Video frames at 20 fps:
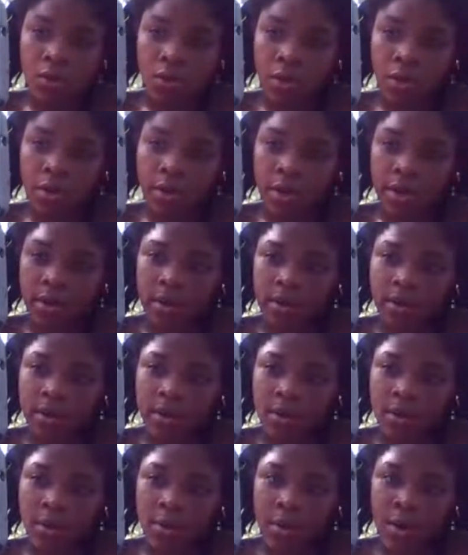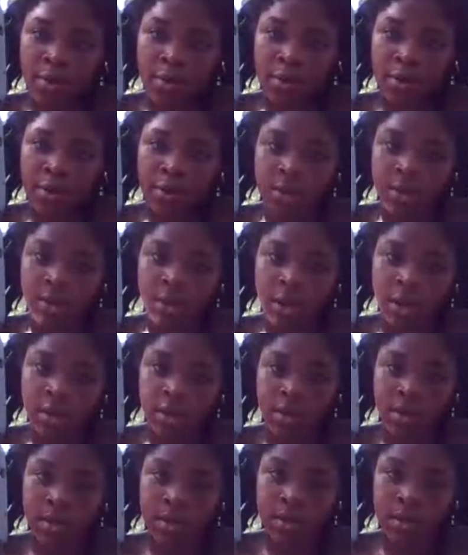Okay, so I'm gonna try
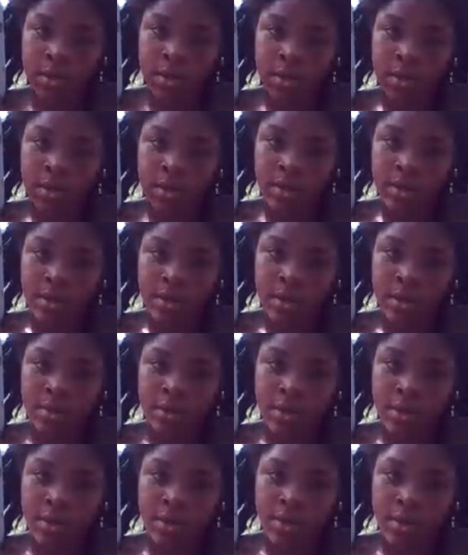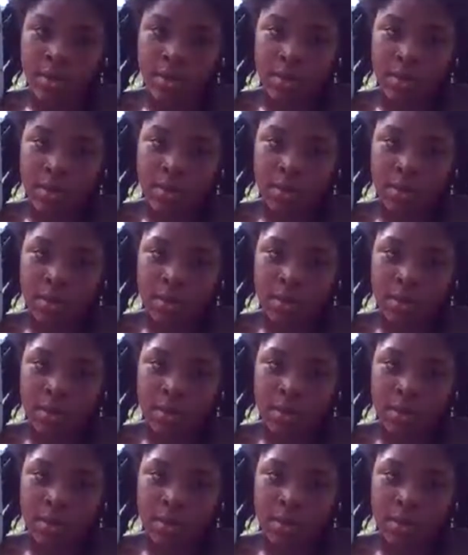to send this. Let me get this. Up.